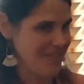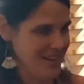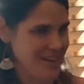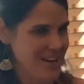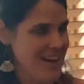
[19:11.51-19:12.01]

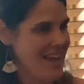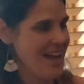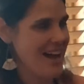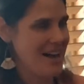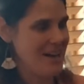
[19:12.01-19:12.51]
And
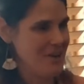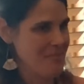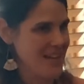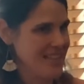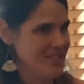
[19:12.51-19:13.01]

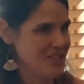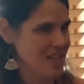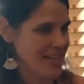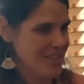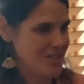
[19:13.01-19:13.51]

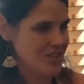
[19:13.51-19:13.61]
it's